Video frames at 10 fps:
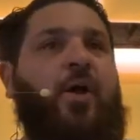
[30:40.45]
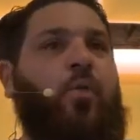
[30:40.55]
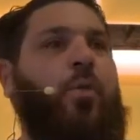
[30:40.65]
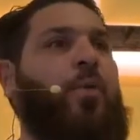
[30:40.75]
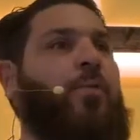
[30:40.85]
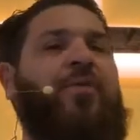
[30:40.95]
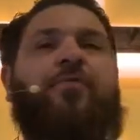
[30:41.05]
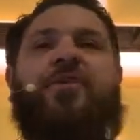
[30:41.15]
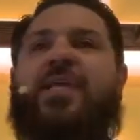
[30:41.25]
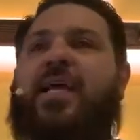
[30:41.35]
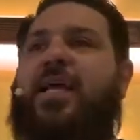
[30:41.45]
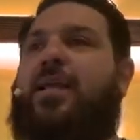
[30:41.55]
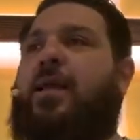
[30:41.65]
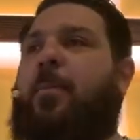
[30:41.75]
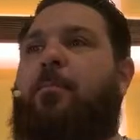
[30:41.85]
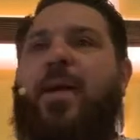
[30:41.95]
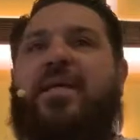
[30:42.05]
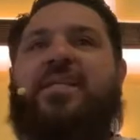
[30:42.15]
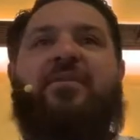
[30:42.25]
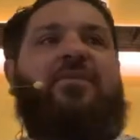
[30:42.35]
We've forsaken
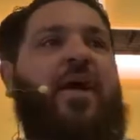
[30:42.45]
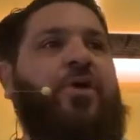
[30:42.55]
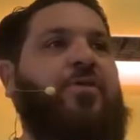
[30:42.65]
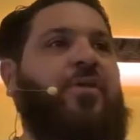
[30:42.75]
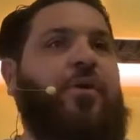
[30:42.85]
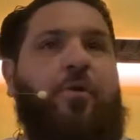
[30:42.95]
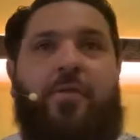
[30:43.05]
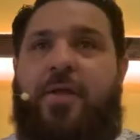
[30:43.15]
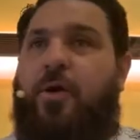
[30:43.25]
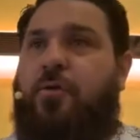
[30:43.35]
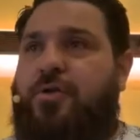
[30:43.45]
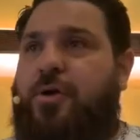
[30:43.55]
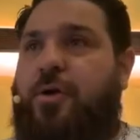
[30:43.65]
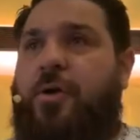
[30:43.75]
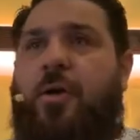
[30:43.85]
basic values of the Corinthian culture.